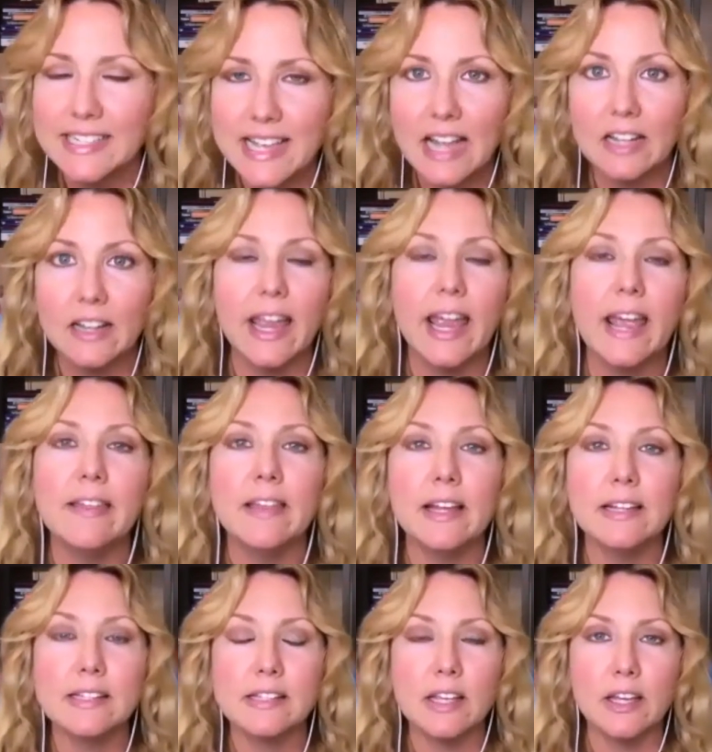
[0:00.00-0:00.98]
exactly. And
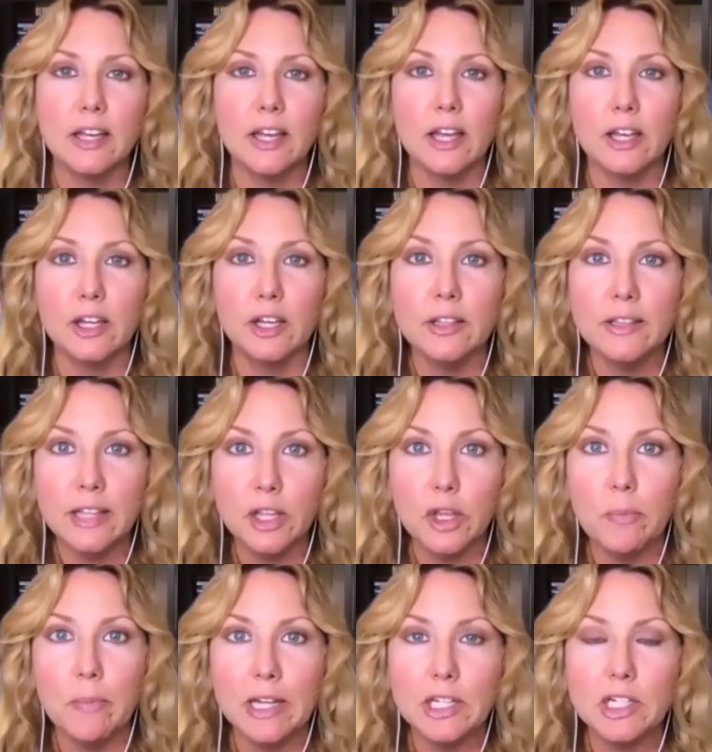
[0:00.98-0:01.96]
that's a good thing
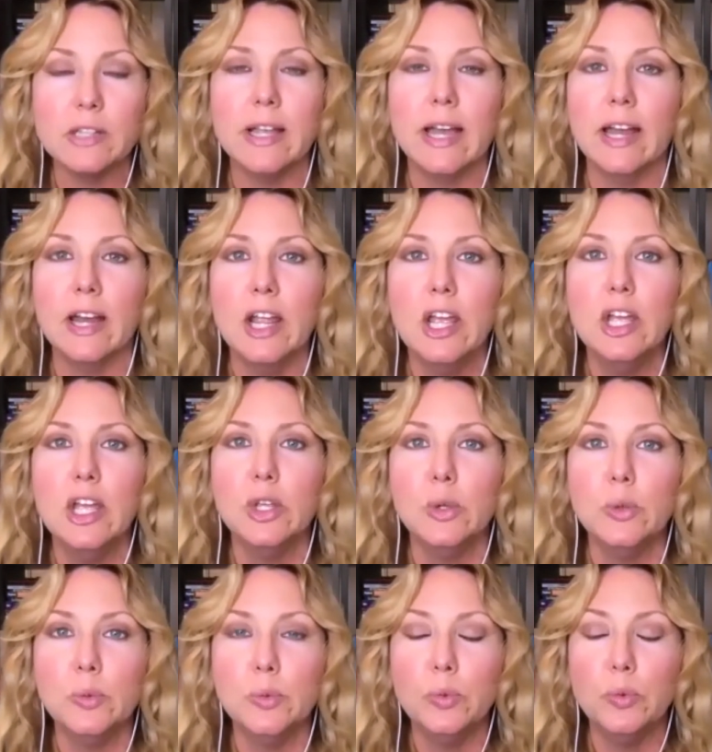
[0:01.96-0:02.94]
you mentioned that
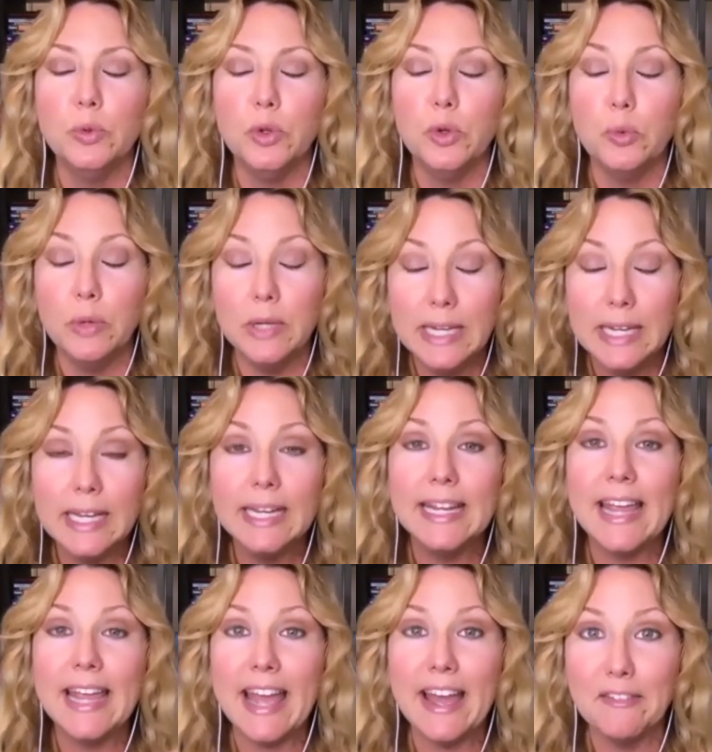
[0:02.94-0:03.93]
you
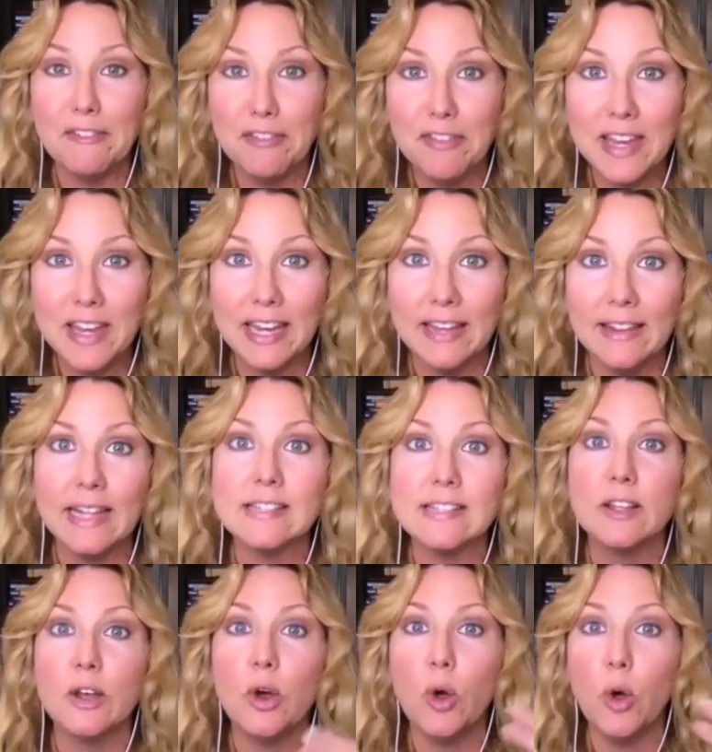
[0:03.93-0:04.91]
need caffeine.
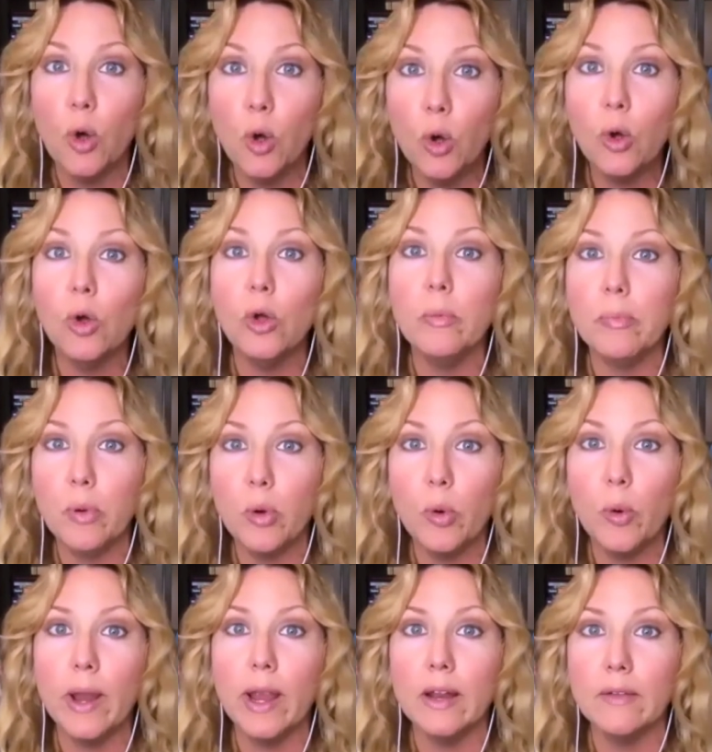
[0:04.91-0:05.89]
That's the whole
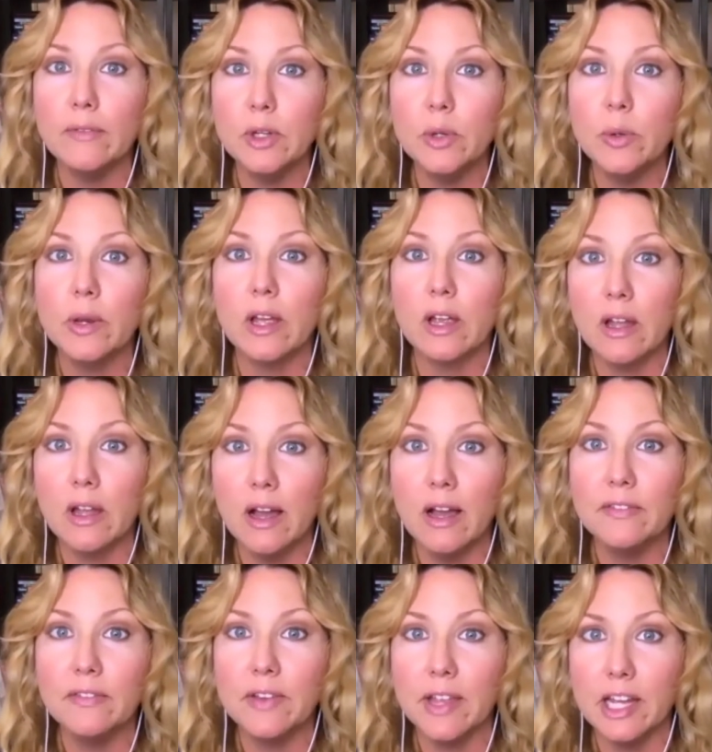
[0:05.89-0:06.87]
point of doing a
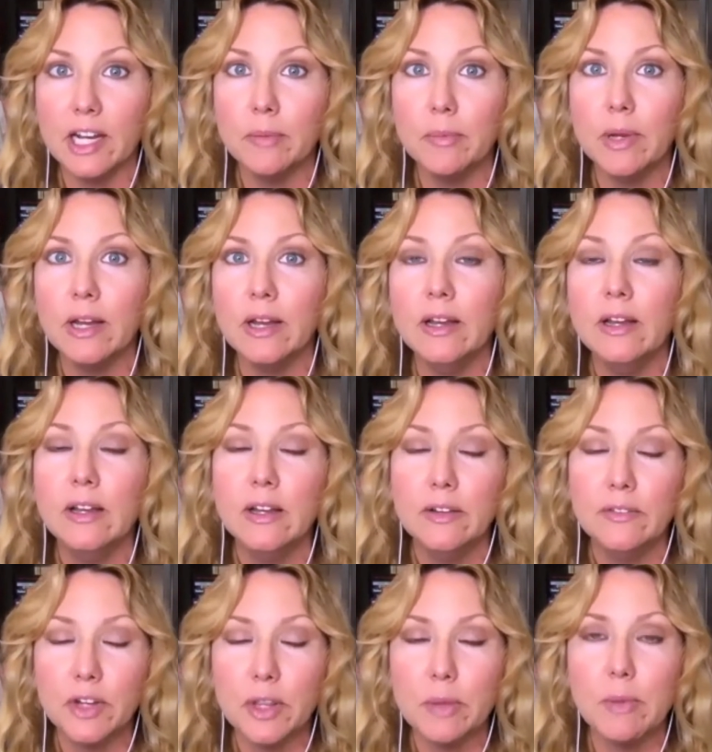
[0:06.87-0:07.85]
coffee enema
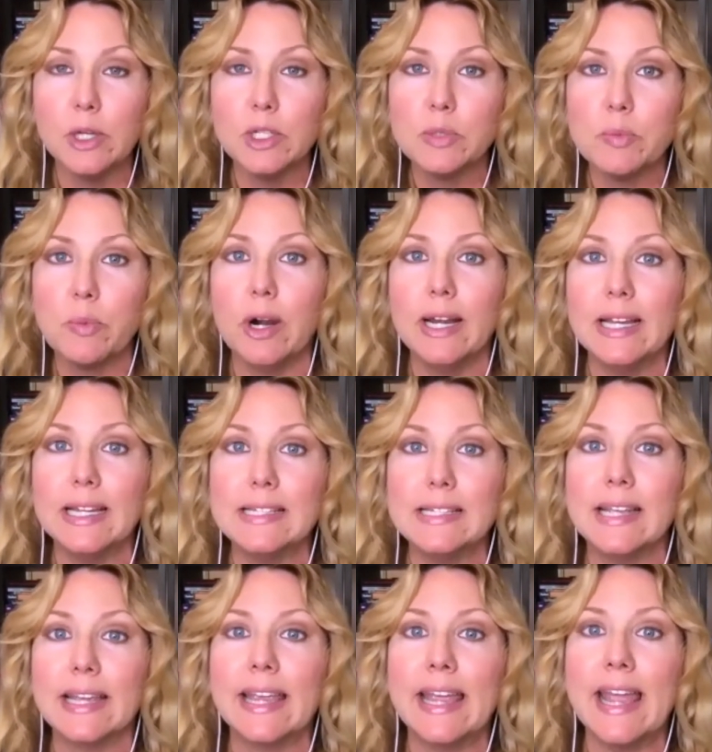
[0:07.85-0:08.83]
for the most part,
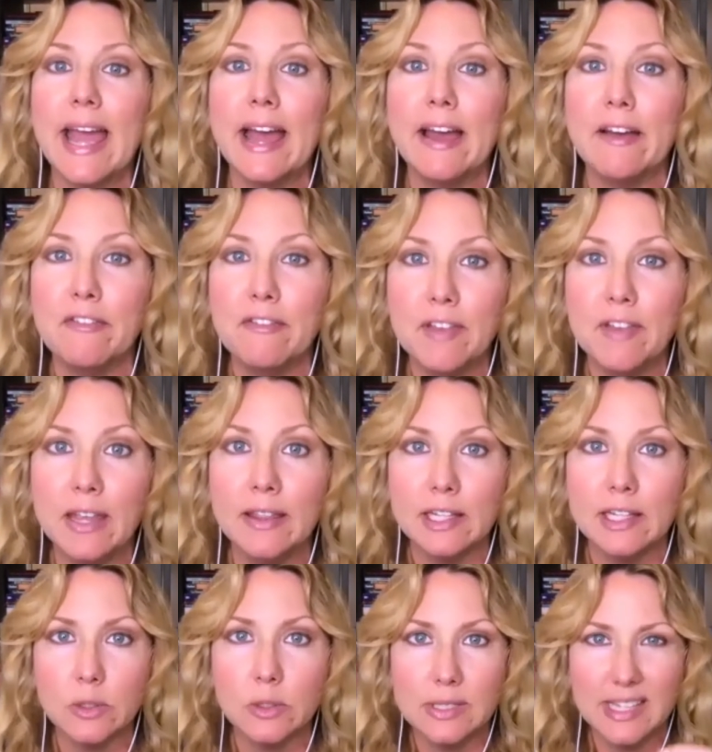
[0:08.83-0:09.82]
is the caffeine.
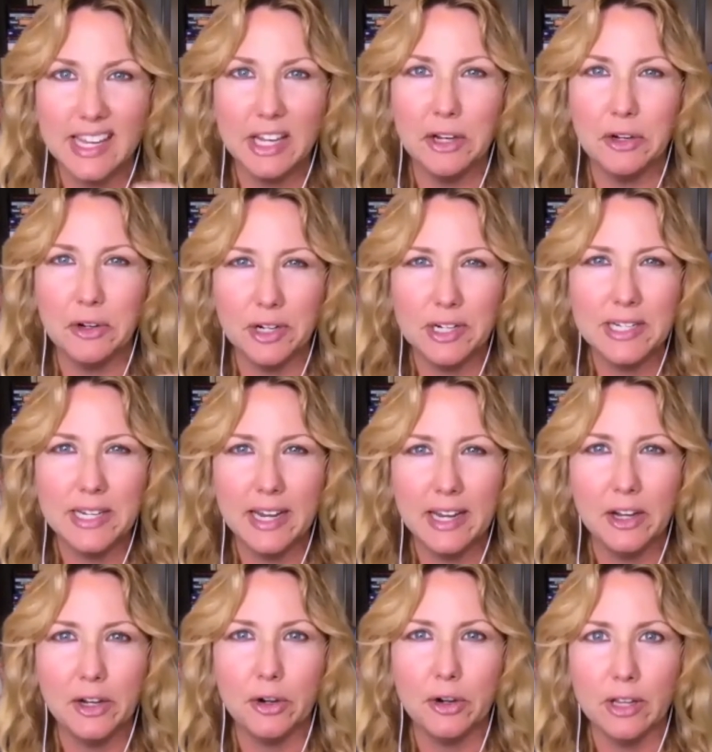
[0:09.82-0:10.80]
That's what's
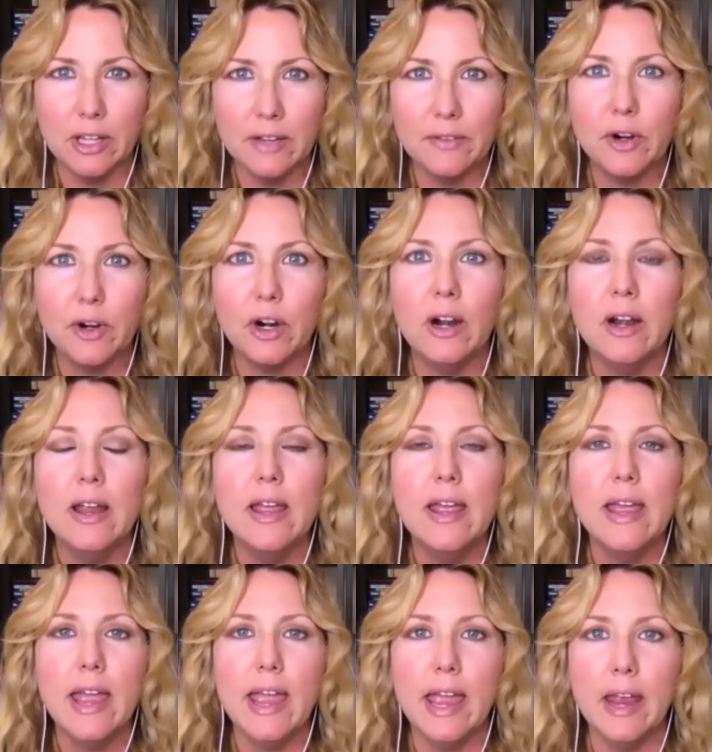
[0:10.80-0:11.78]
irritating your liver
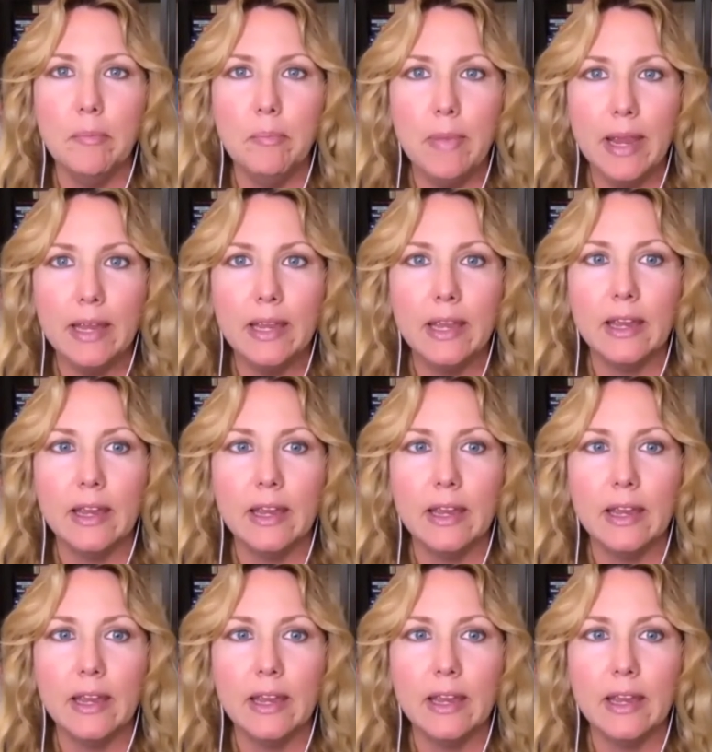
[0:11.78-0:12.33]
and